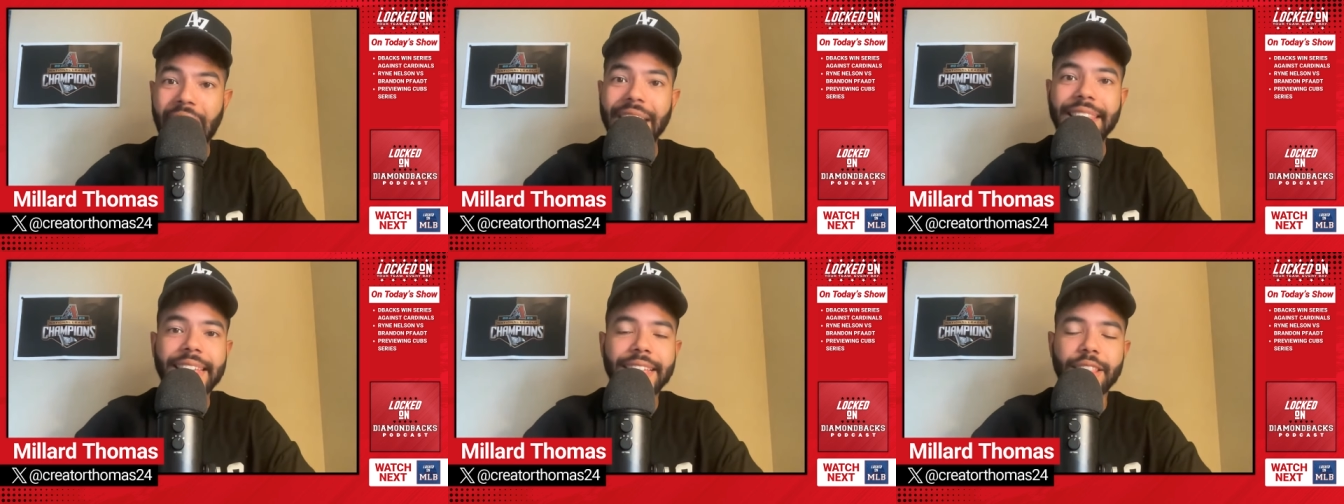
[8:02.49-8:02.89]

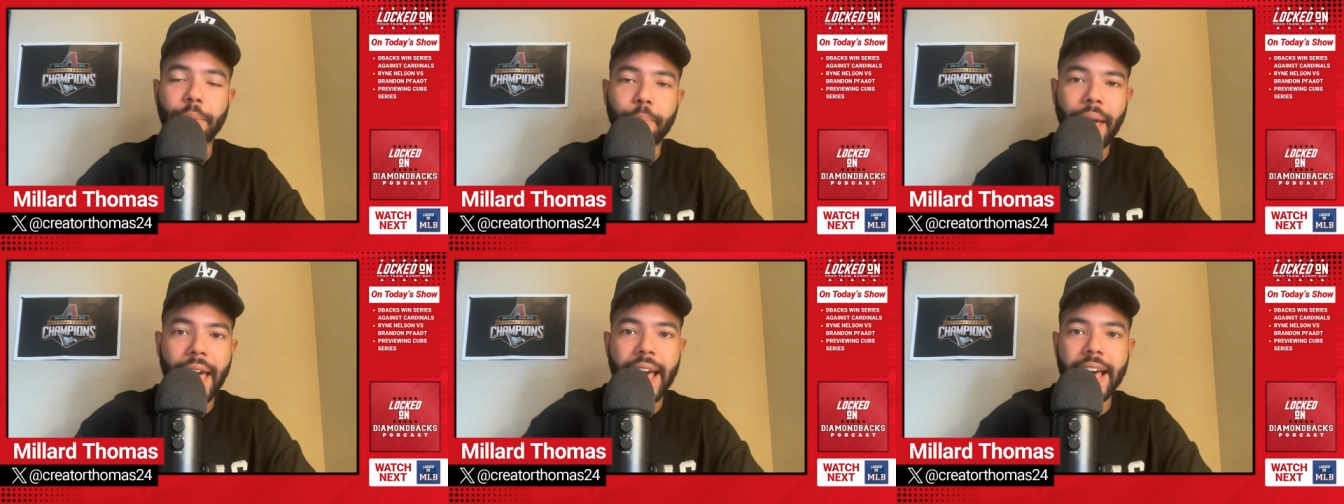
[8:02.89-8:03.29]
I think in the
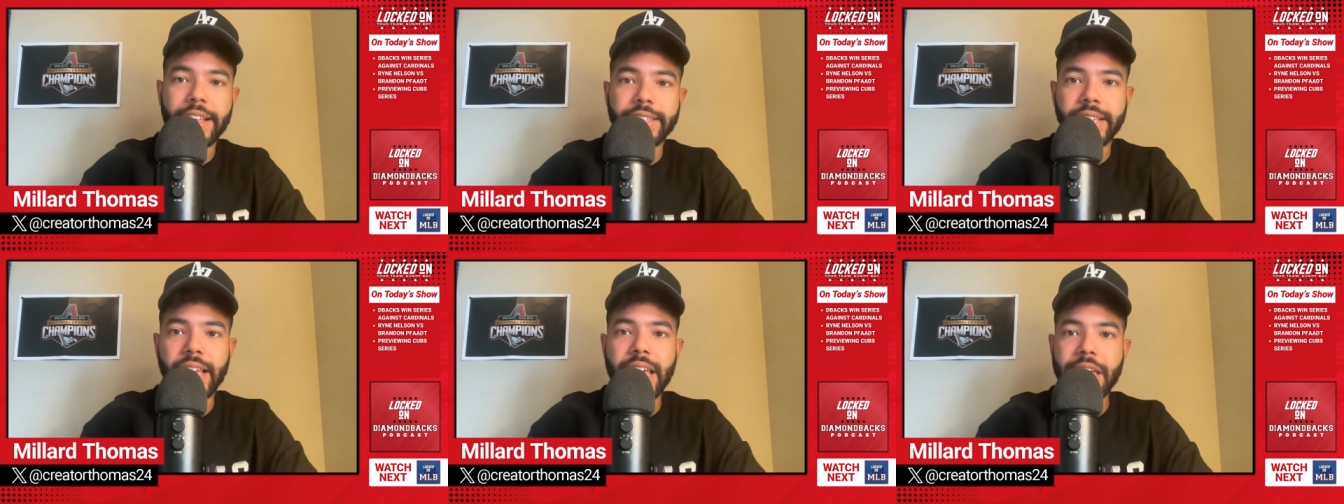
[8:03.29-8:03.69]

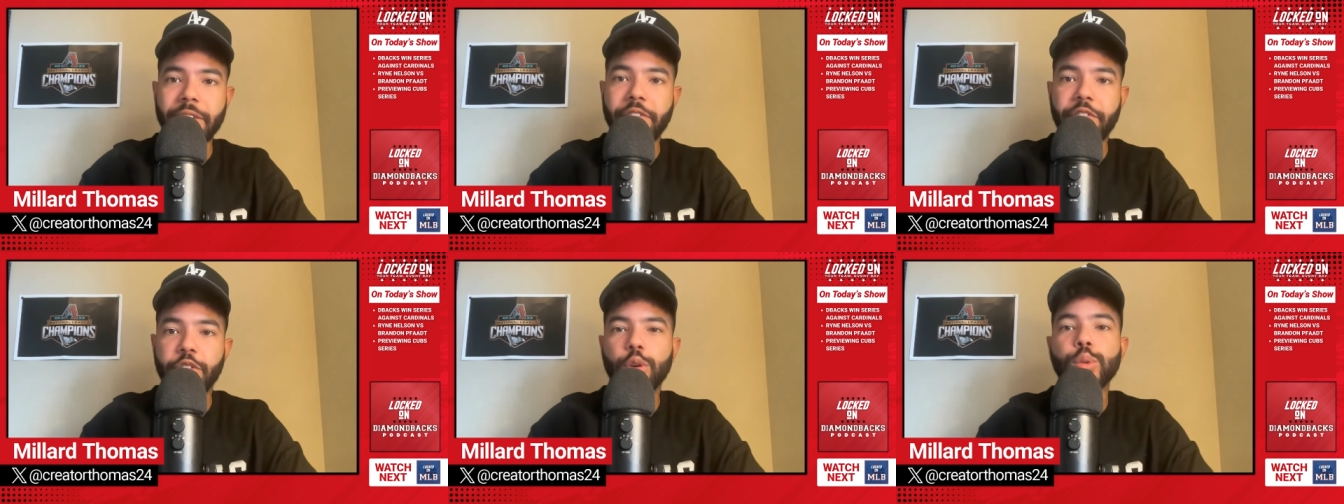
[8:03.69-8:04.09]
past,
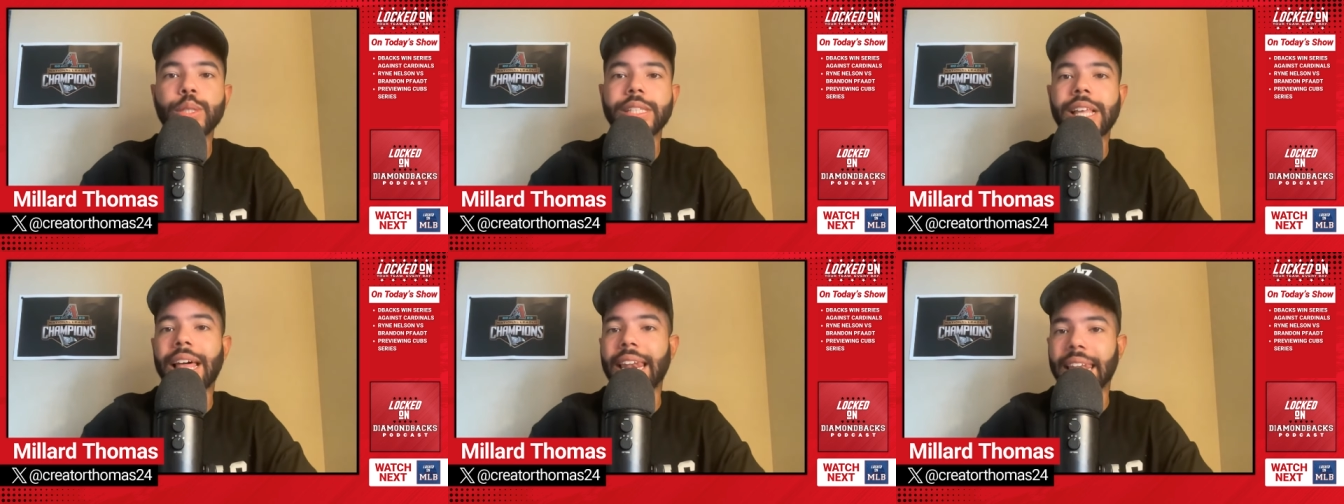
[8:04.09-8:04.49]
even if it
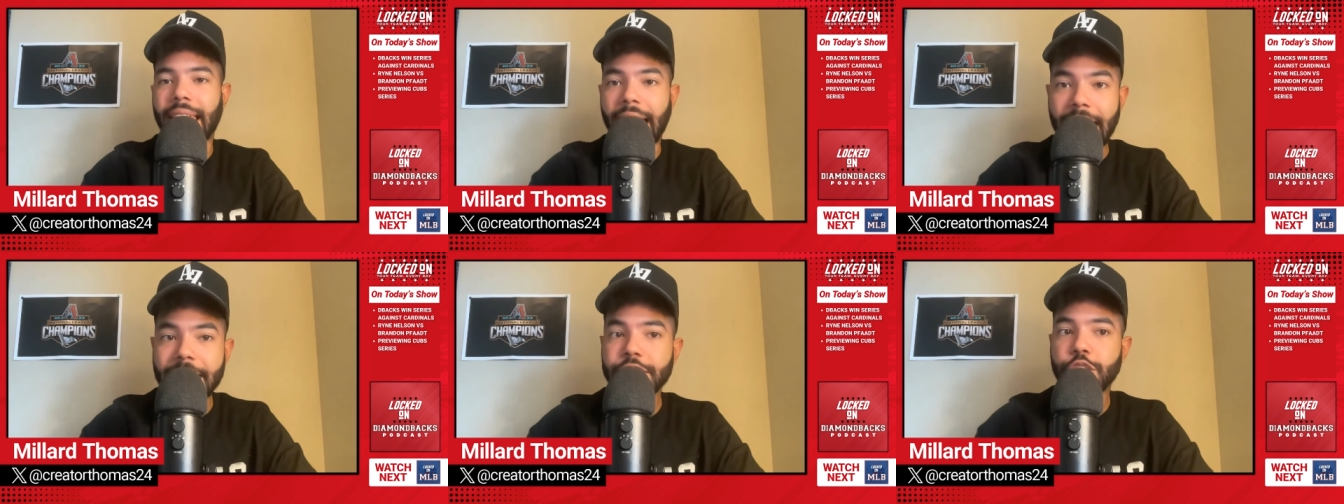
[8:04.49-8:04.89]
was
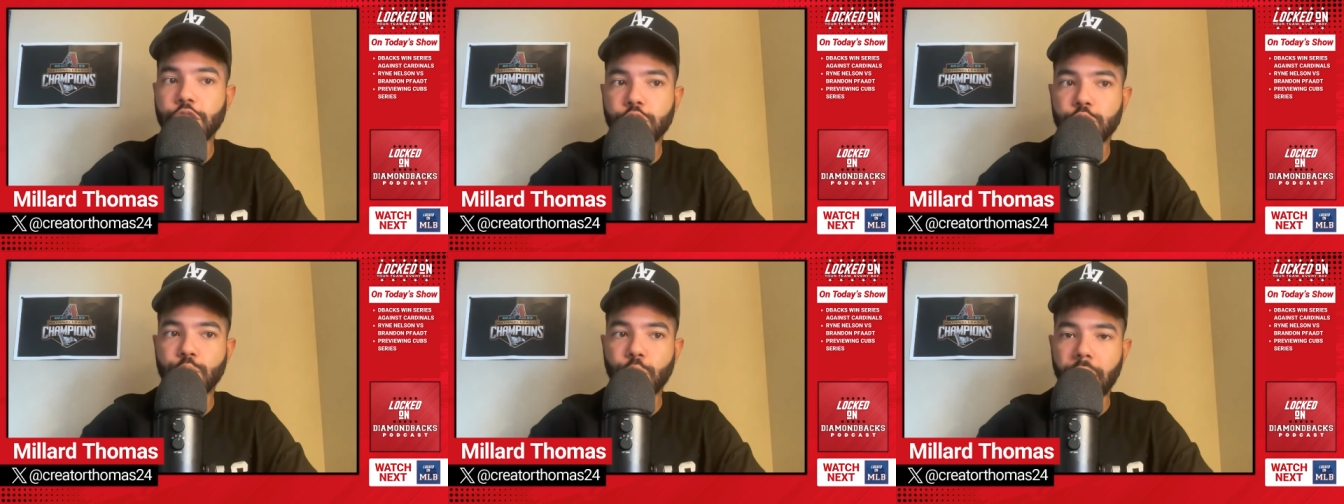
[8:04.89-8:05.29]
last
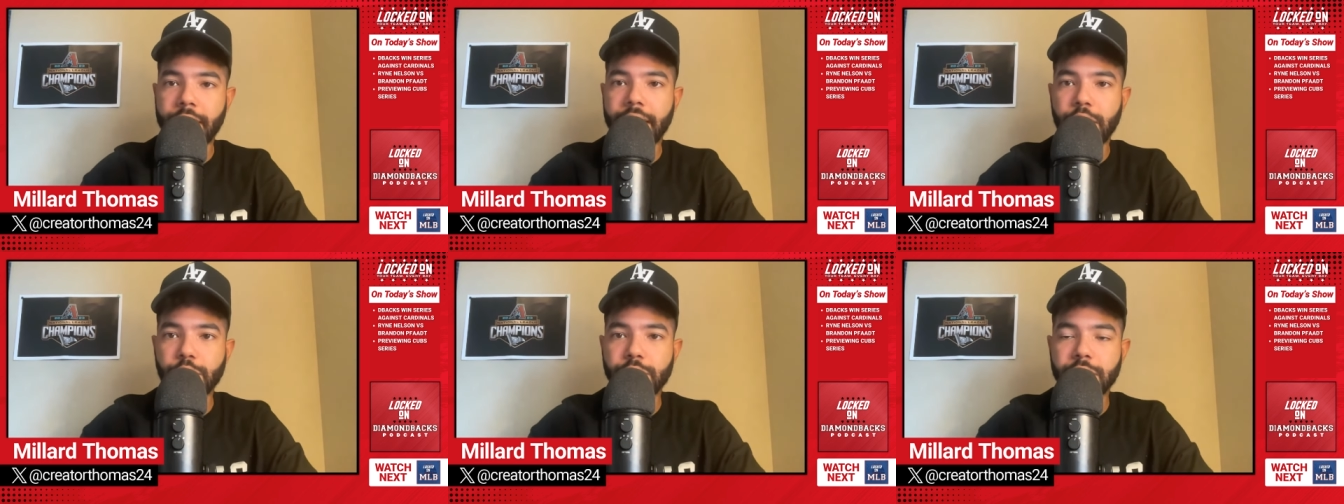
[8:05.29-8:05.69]
year's
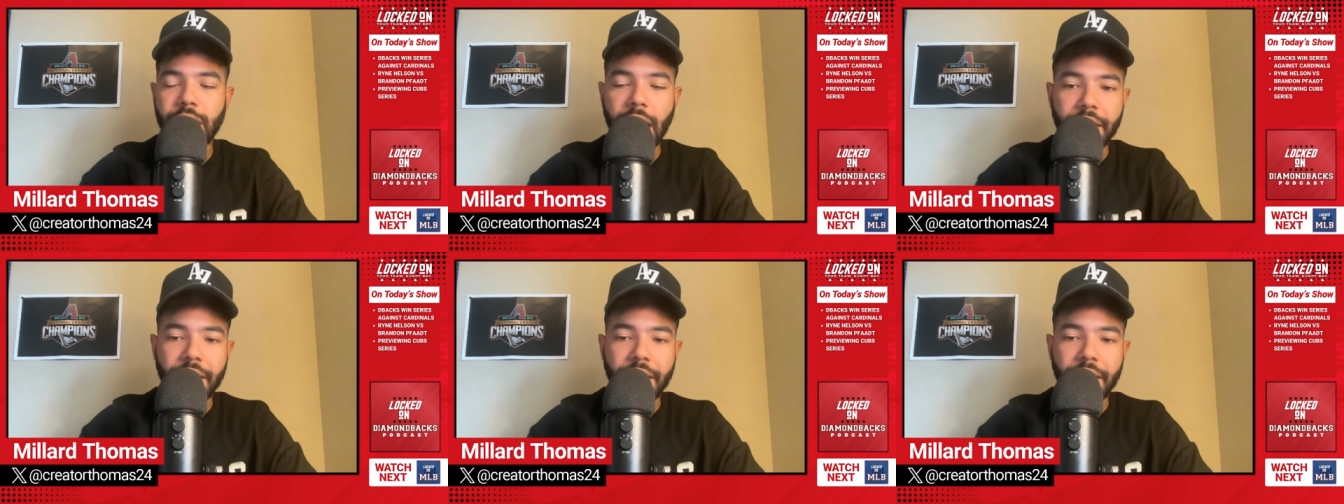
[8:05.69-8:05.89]
Ryne Nelson,